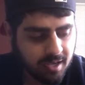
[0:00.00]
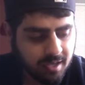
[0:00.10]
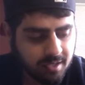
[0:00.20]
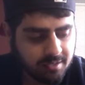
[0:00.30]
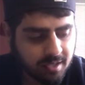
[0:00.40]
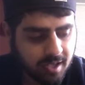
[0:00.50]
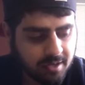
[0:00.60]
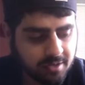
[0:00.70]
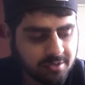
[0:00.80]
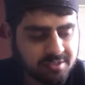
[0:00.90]
And
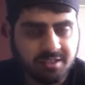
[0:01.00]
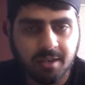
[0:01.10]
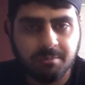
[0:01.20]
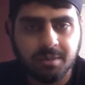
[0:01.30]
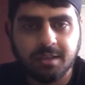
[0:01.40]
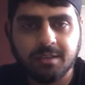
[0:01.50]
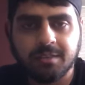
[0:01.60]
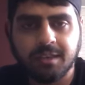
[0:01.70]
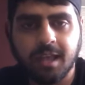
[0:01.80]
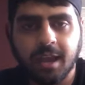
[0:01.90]
Kanger sent me
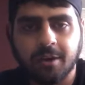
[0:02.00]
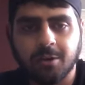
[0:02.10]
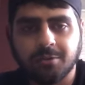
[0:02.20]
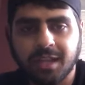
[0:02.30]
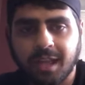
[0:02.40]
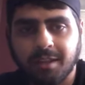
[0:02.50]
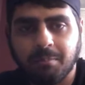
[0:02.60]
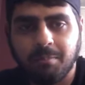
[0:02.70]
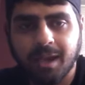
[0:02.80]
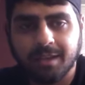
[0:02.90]
the
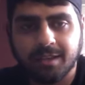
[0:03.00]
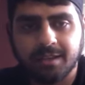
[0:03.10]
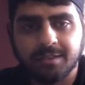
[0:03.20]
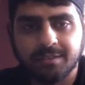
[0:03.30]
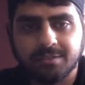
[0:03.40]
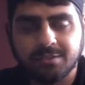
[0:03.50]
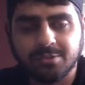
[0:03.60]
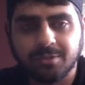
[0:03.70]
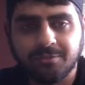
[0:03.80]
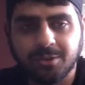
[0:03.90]
AeroTank Mega
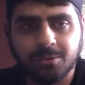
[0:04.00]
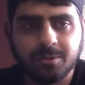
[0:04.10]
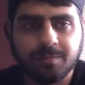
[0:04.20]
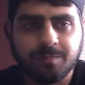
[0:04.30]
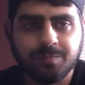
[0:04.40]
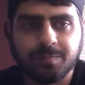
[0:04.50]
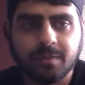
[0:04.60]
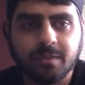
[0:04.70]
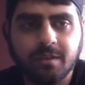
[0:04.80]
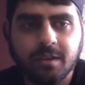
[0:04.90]
to review.
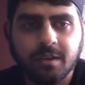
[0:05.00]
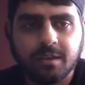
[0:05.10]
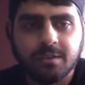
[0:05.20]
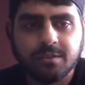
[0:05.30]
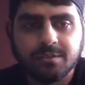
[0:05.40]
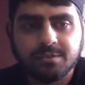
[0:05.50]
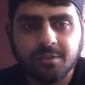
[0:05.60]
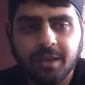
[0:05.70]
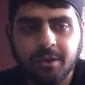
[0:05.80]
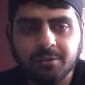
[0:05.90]

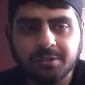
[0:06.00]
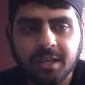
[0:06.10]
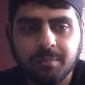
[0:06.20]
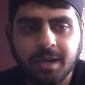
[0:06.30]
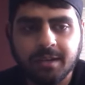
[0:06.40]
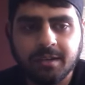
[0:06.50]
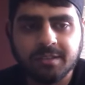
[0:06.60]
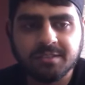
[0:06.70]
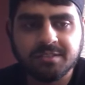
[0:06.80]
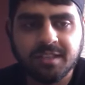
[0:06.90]
So the AeroTank Mega
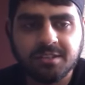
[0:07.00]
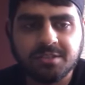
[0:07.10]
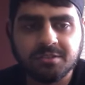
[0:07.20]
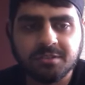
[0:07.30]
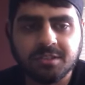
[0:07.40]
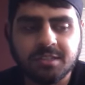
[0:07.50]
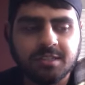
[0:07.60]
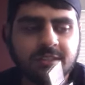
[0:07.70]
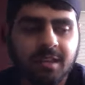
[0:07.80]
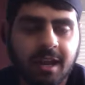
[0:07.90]
is
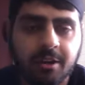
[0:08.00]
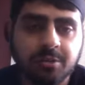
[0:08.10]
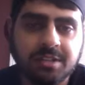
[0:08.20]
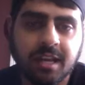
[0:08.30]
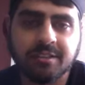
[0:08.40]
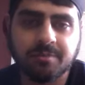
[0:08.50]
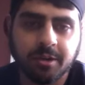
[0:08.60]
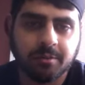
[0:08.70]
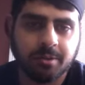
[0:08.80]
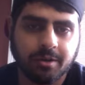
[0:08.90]
essentially the AeroTank's
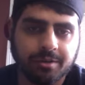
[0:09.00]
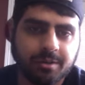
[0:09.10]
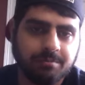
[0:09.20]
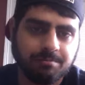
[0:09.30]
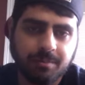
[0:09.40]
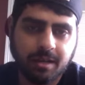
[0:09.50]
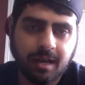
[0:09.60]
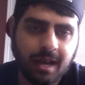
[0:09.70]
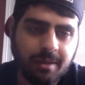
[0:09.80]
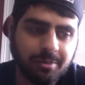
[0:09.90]
bigger brother.
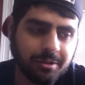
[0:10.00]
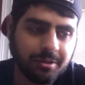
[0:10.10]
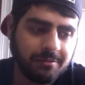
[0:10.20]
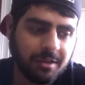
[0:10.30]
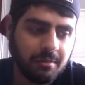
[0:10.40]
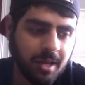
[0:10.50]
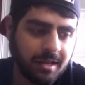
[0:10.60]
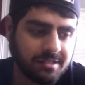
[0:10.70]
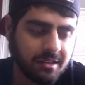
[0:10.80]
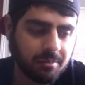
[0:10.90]
I believe they
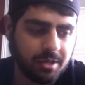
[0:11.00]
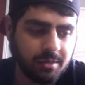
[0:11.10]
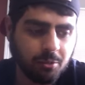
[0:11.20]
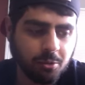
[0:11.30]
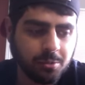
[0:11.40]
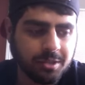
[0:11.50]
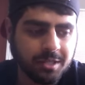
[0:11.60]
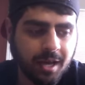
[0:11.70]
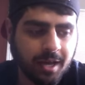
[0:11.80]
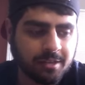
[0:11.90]
made it to compete more with the
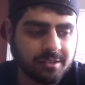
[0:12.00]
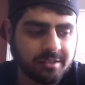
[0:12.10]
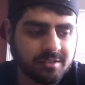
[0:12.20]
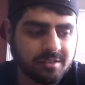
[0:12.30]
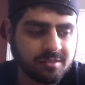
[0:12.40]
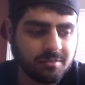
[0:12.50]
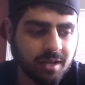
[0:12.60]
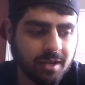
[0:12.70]
Nautilus.